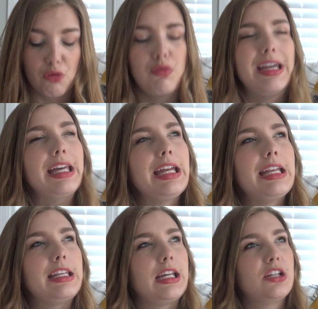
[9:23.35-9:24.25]

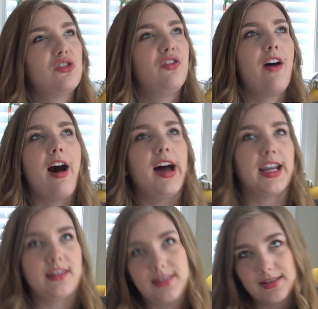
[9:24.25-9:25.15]
We need to
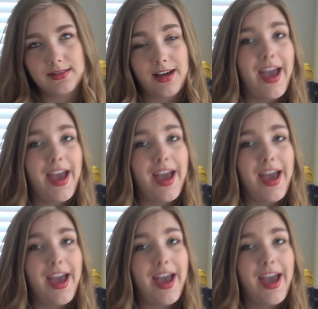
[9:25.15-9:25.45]
find